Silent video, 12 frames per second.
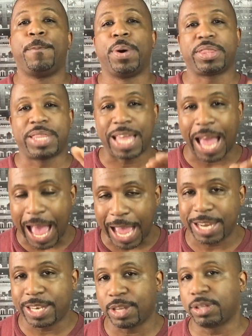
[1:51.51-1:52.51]
But the
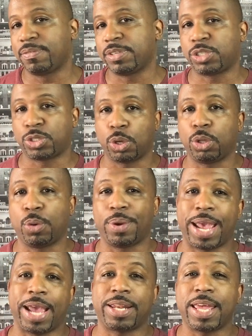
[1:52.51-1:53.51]
ideal of a solo
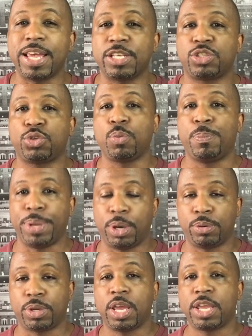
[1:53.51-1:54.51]
ad is to
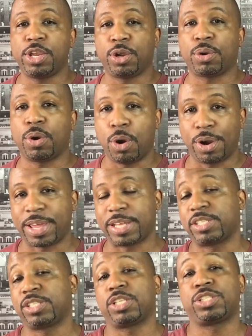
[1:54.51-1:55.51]
build your
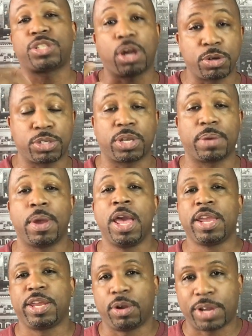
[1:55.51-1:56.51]
audience, is to start to,
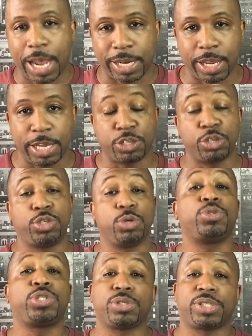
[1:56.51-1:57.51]
kind of
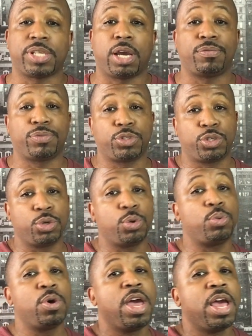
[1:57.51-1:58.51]
introduce yourself
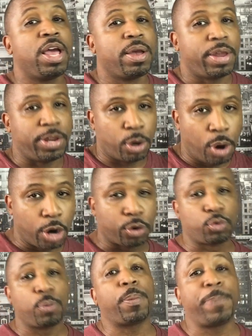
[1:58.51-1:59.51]
to, a
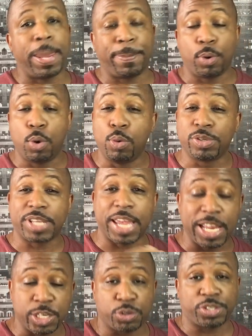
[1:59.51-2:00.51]
group of people who is
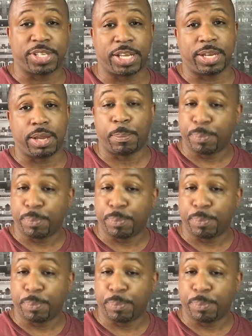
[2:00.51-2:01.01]
interested,